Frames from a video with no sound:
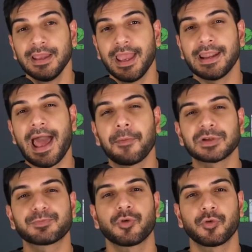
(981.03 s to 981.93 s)
and how
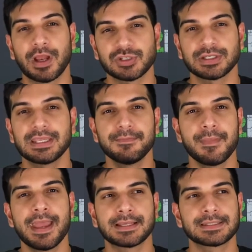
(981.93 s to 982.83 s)
much progression he
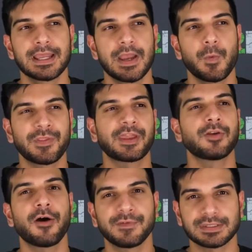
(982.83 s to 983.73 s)
makes with that
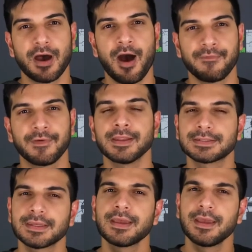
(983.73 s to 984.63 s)
Dolphins offense